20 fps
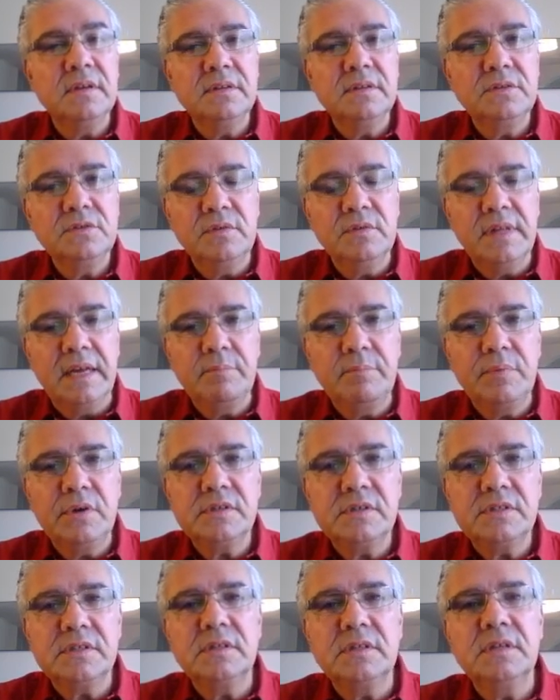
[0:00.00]
to that
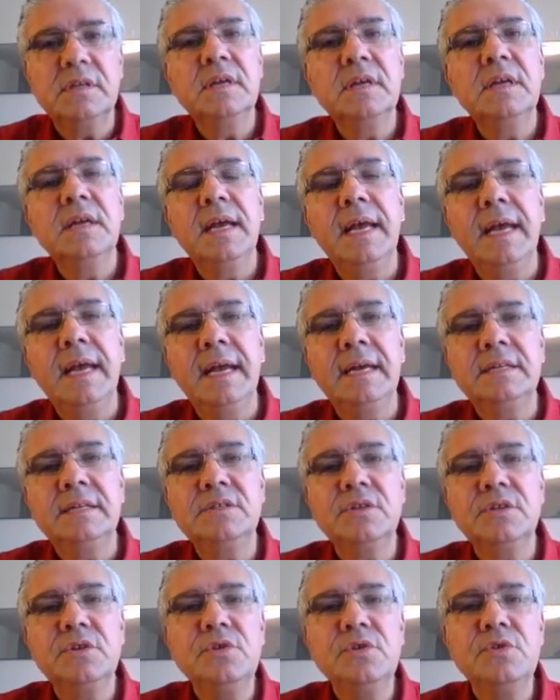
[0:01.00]
person,
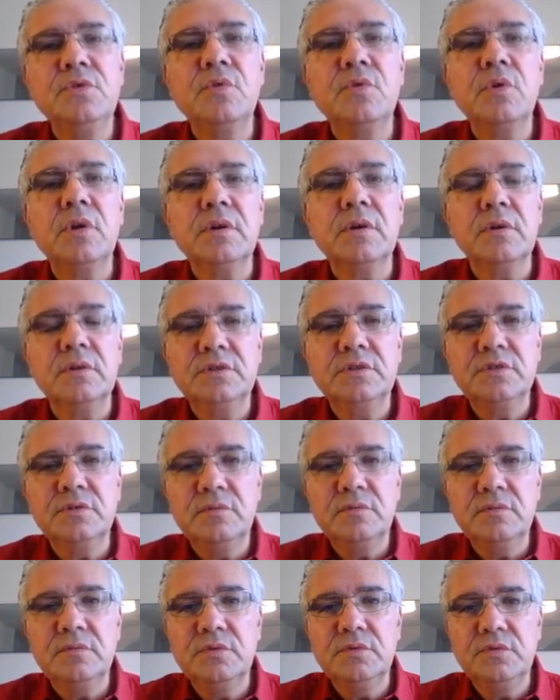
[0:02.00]
and you are going
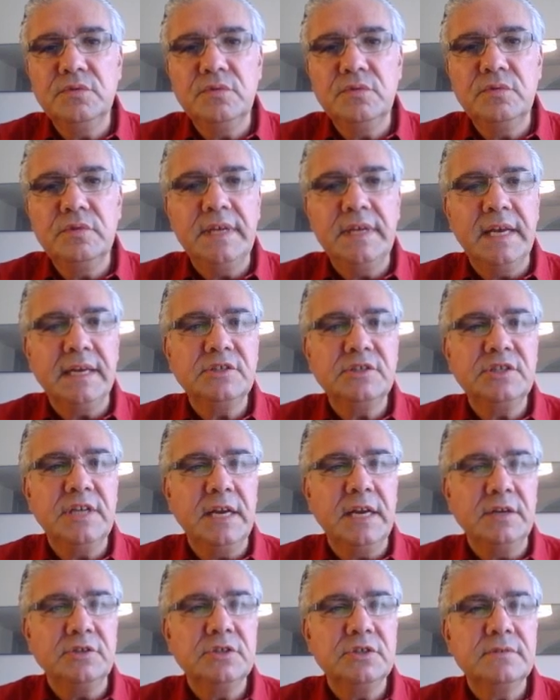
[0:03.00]
to do the
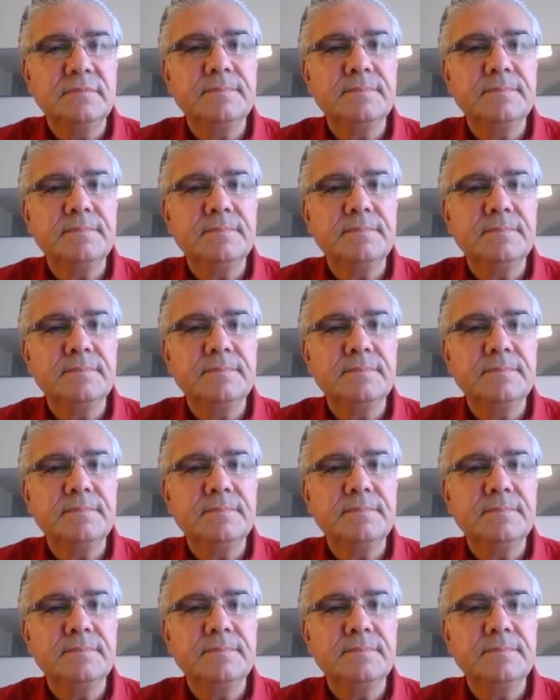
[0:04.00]
exchange.